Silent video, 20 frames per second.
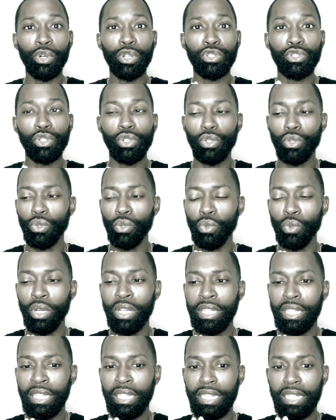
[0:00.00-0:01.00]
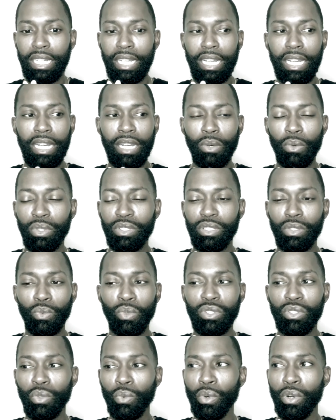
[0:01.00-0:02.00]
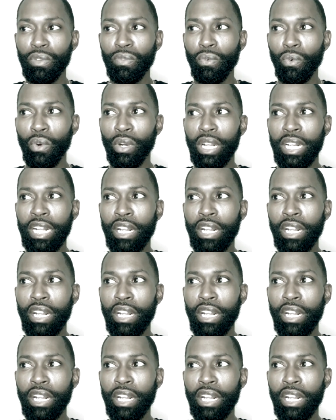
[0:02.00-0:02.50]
to what's the word for it?